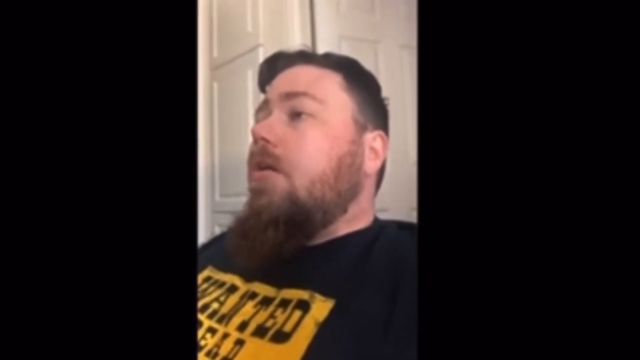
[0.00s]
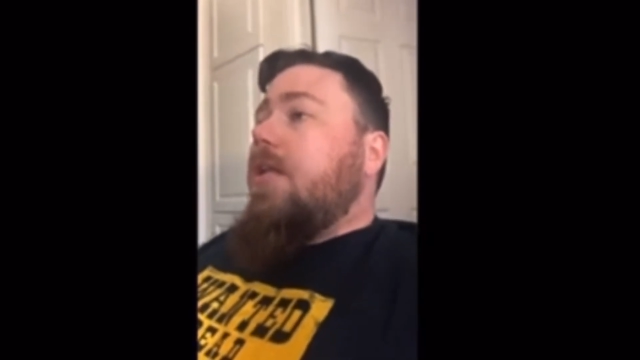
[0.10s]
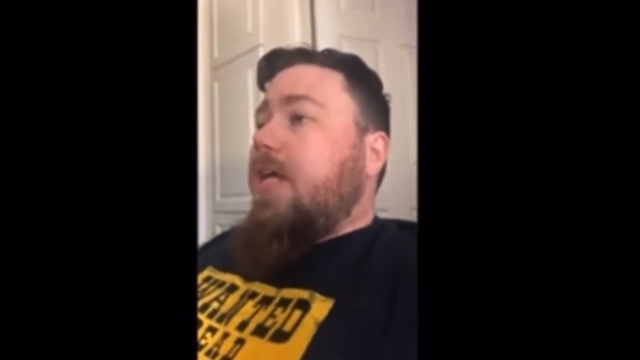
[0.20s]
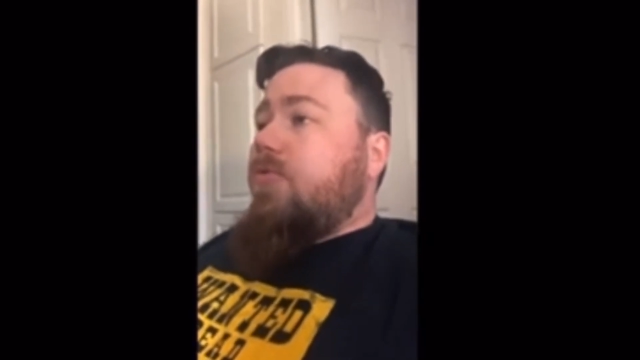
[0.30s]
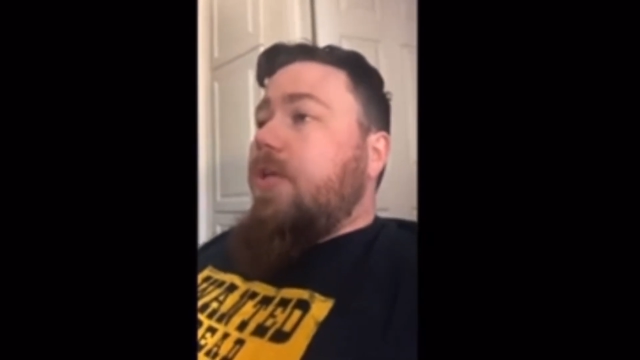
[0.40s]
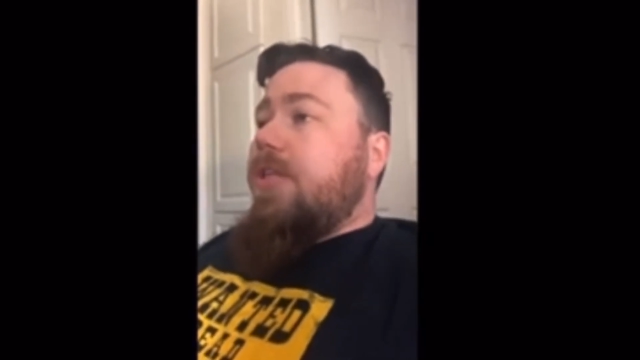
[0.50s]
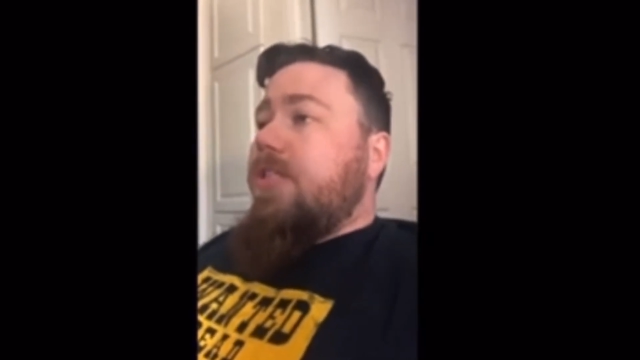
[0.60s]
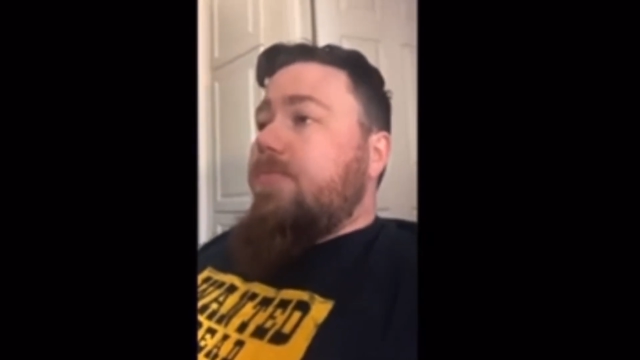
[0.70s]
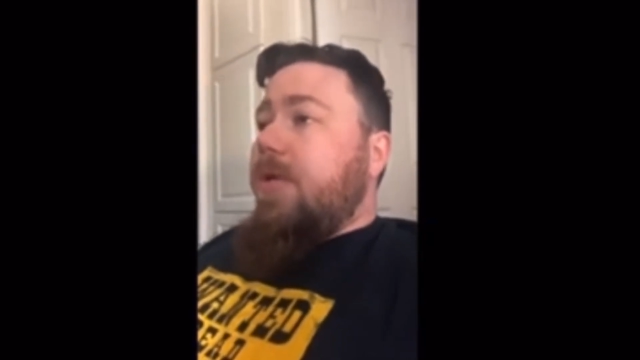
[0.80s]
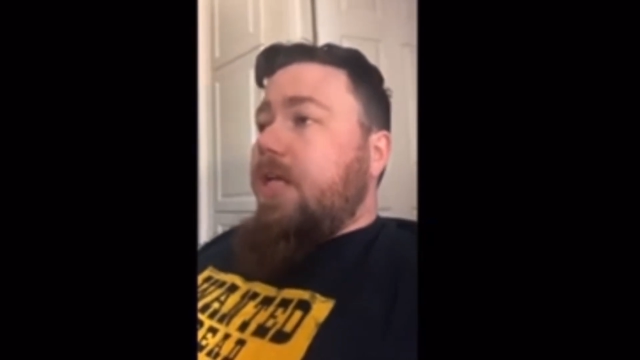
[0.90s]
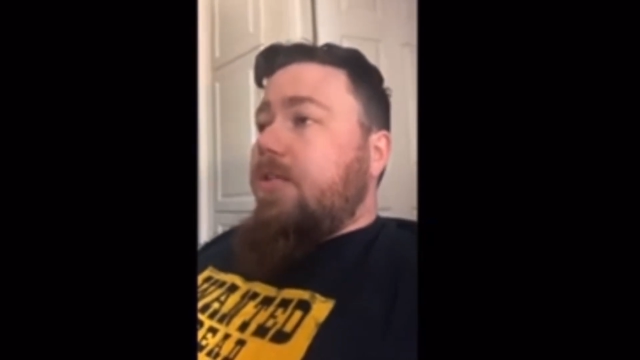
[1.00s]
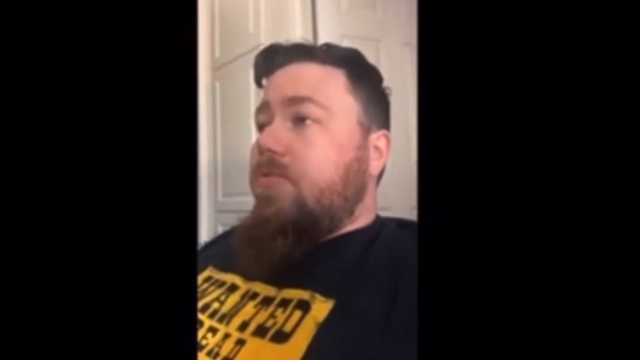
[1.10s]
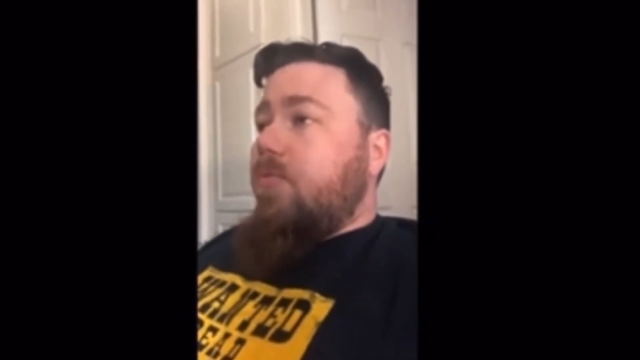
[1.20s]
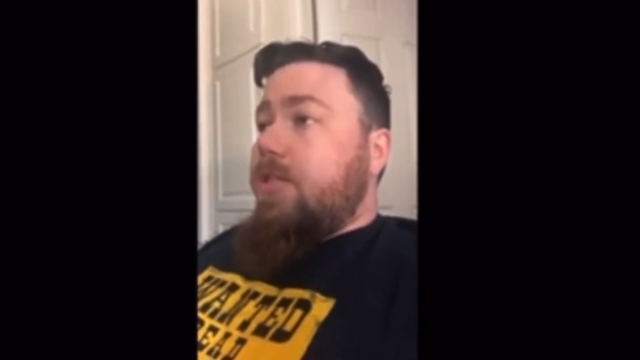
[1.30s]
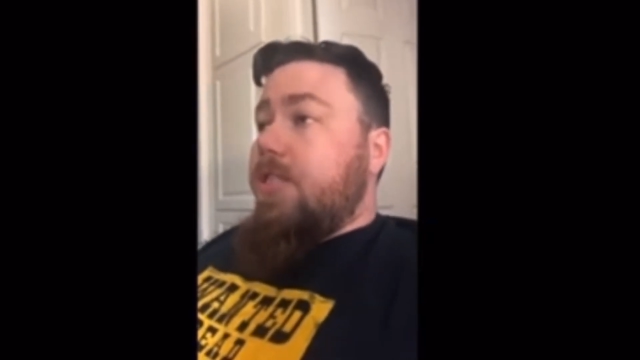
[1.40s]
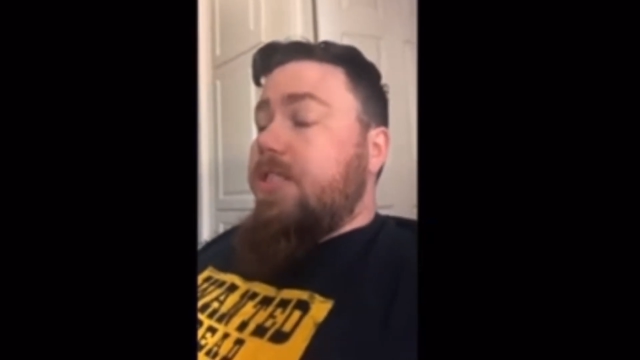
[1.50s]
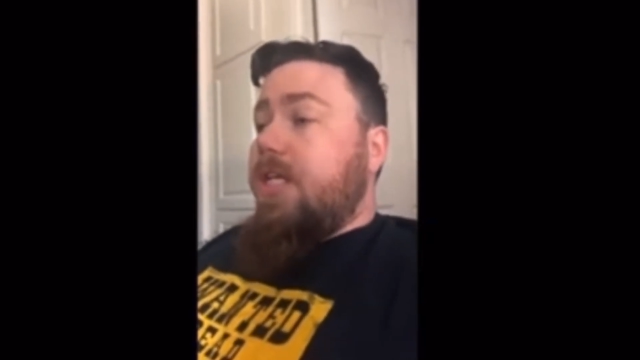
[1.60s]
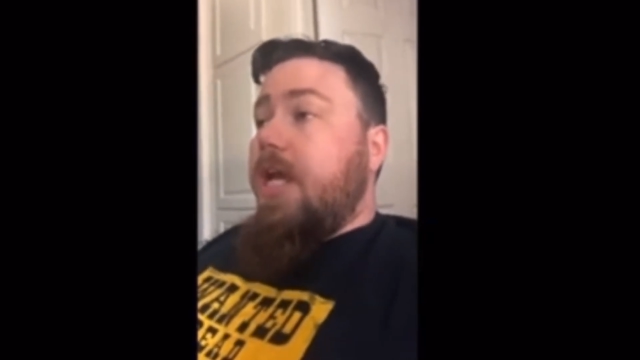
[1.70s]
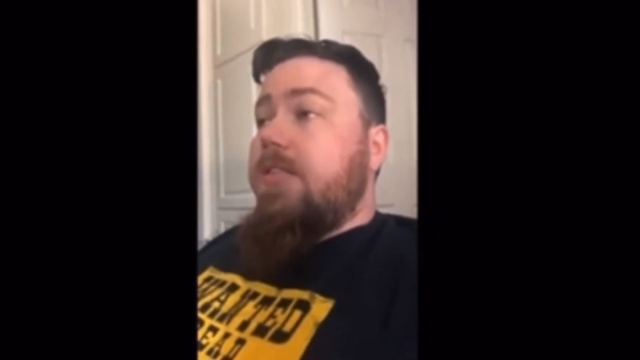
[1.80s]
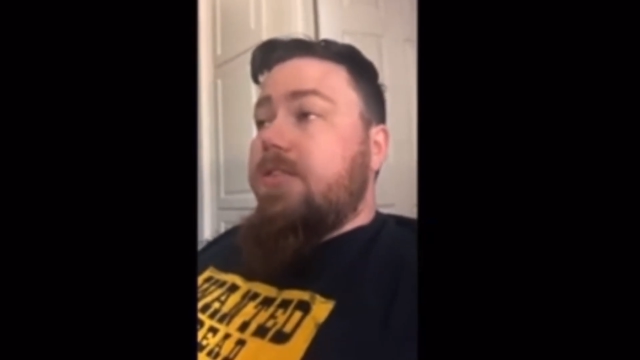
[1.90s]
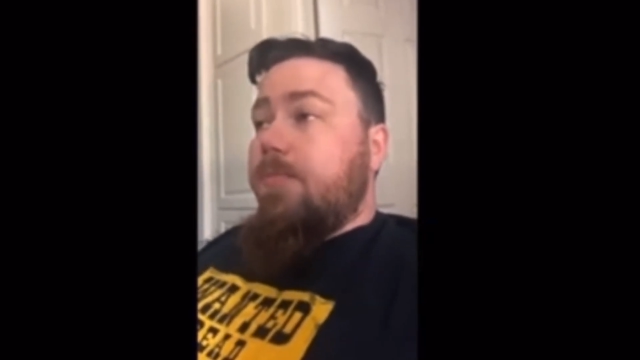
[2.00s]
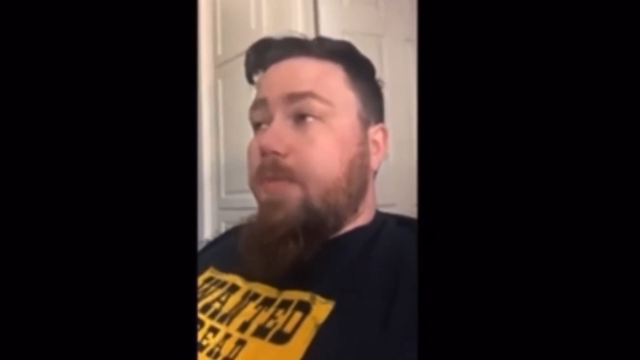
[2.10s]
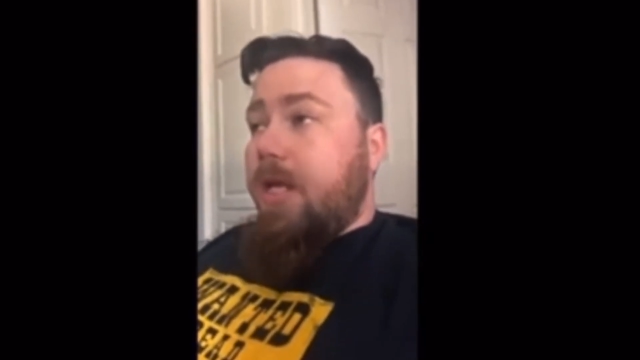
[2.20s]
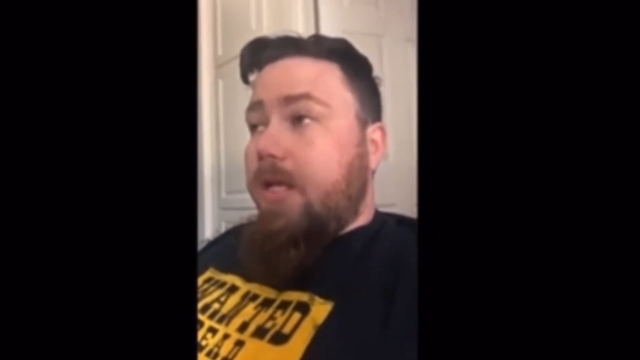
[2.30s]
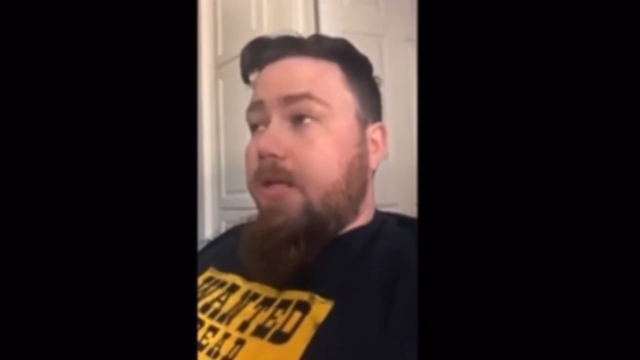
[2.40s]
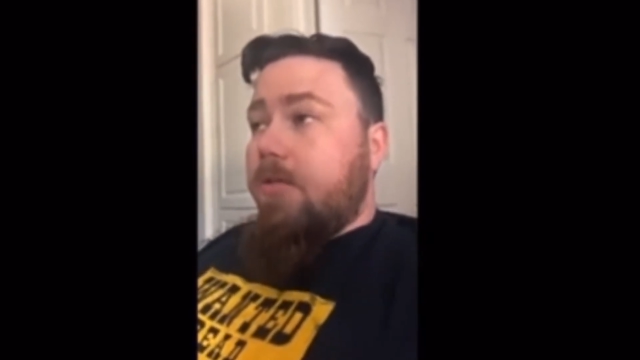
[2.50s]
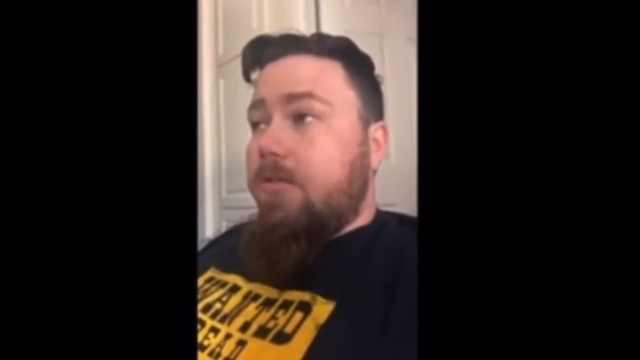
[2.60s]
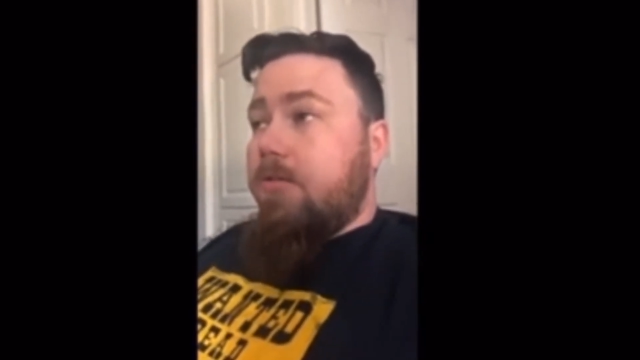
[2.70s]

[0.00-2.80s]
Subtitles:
that's what this means, which indicates to me,